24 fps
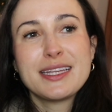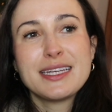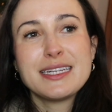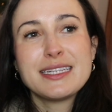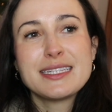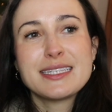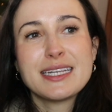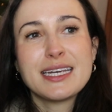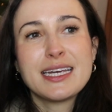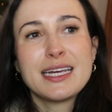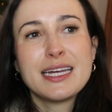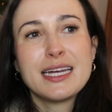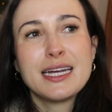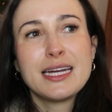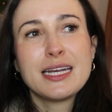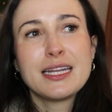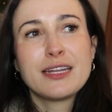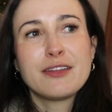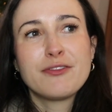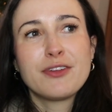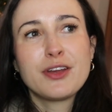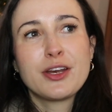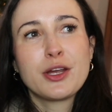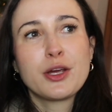these in
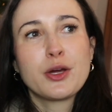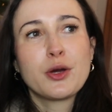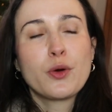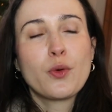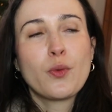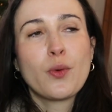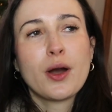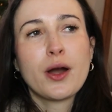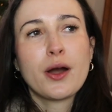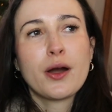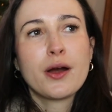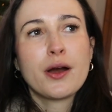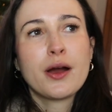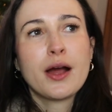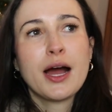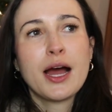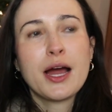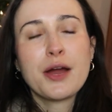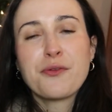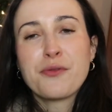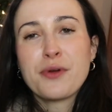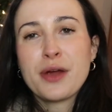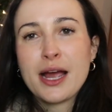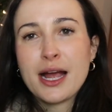the video where I
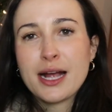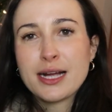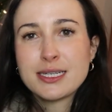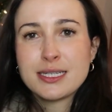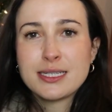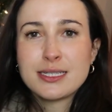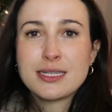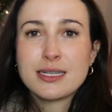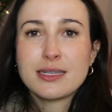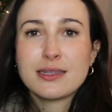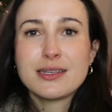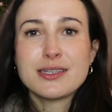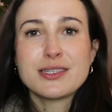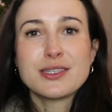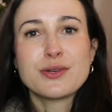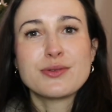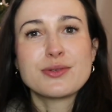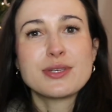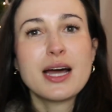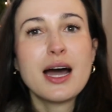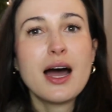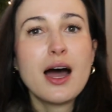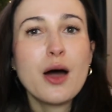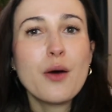reacted to
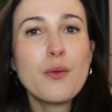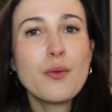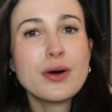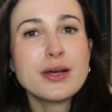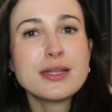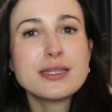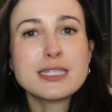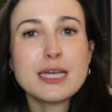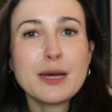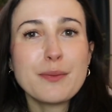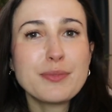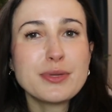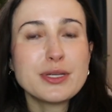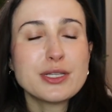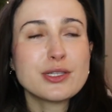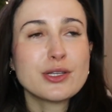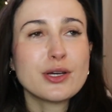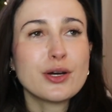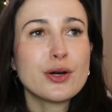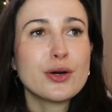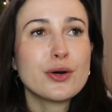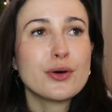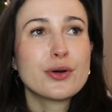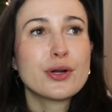Lizzo's Hot Ones
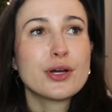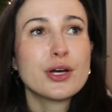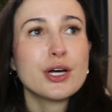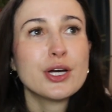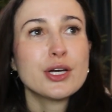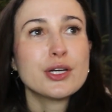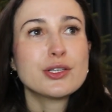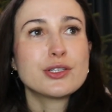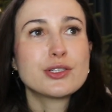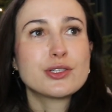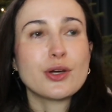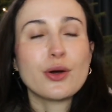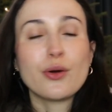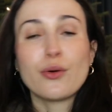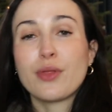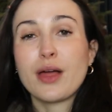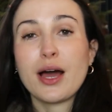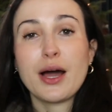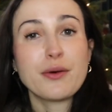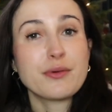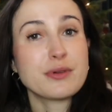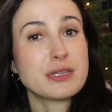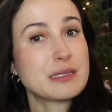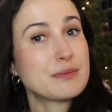episode, so
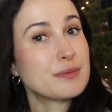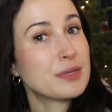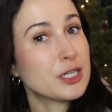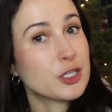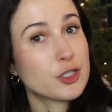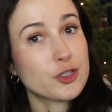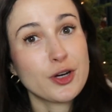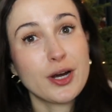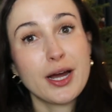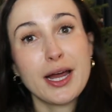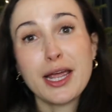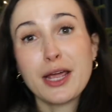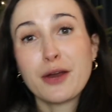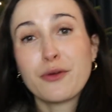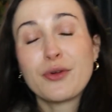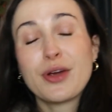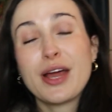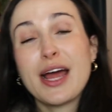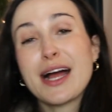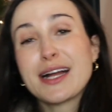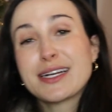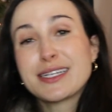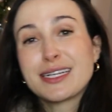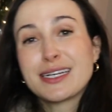that was me trying and
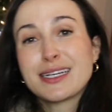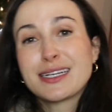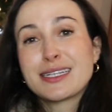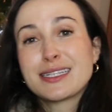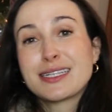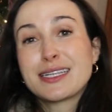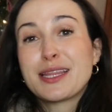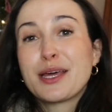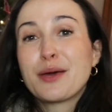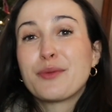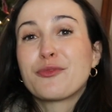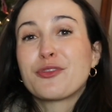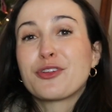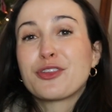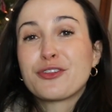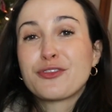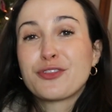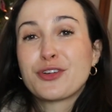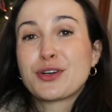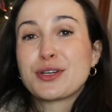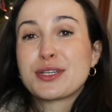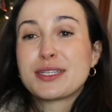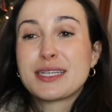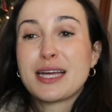reacting to them for the
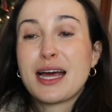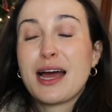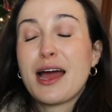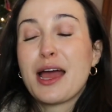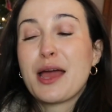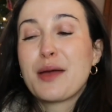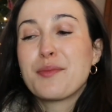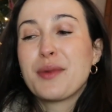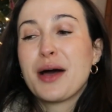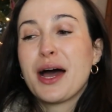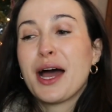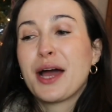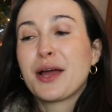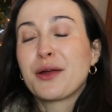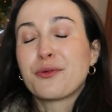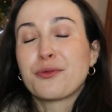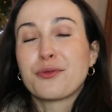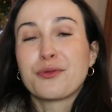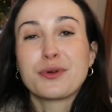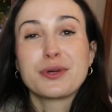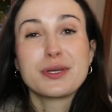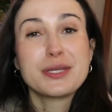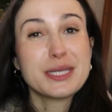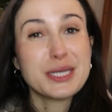first time. I
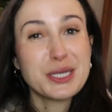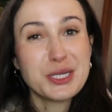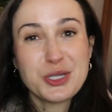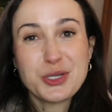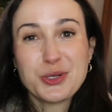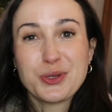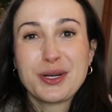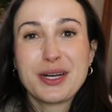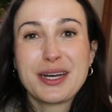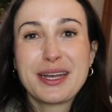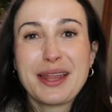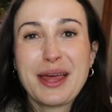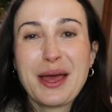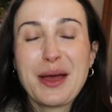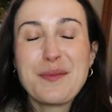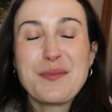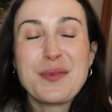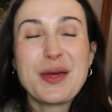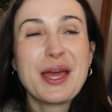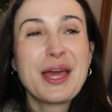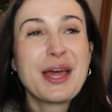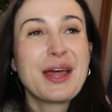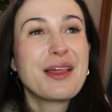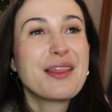really enjoyed
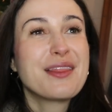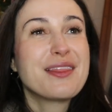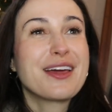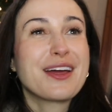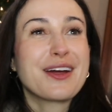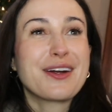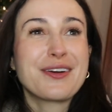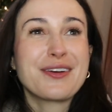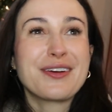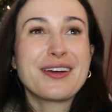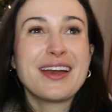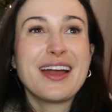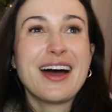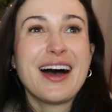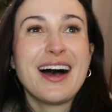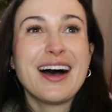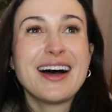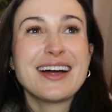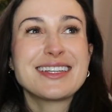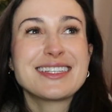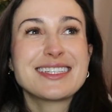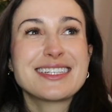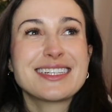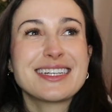them. They're
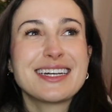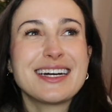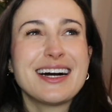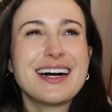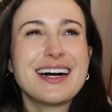not